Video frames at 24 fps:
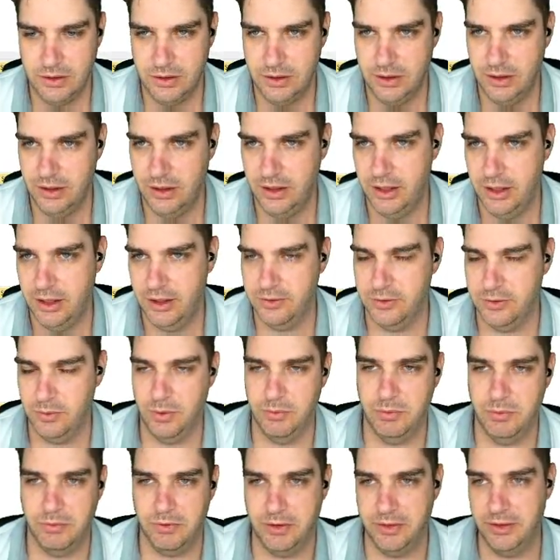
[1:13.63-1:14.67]
And so when
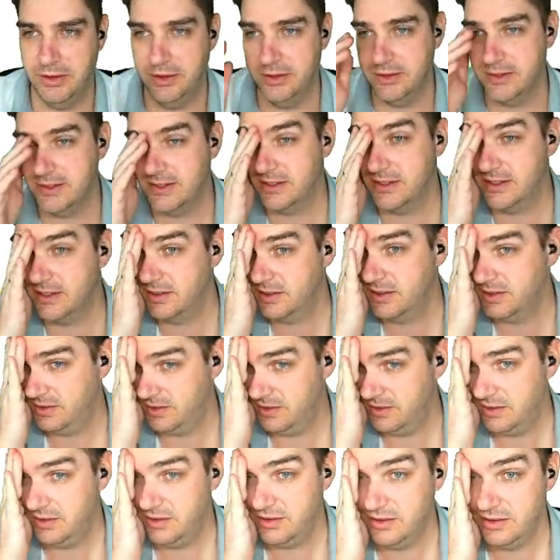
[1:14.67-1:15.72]
we run this,
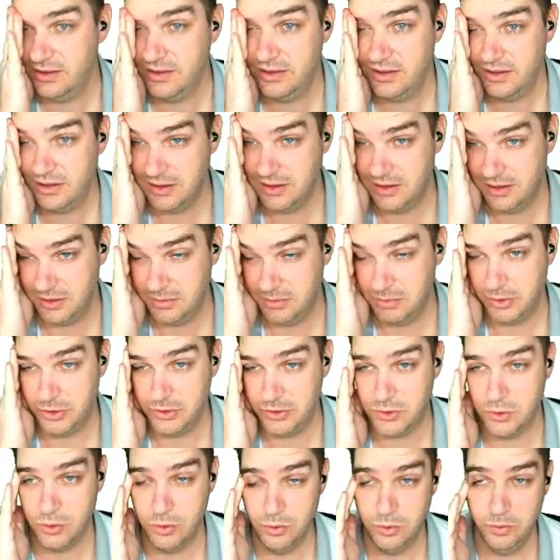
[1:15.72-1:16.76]

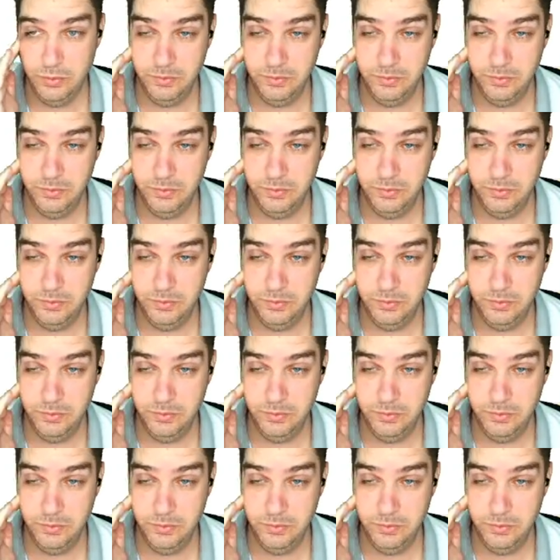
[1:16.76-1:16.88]
Blitz Who,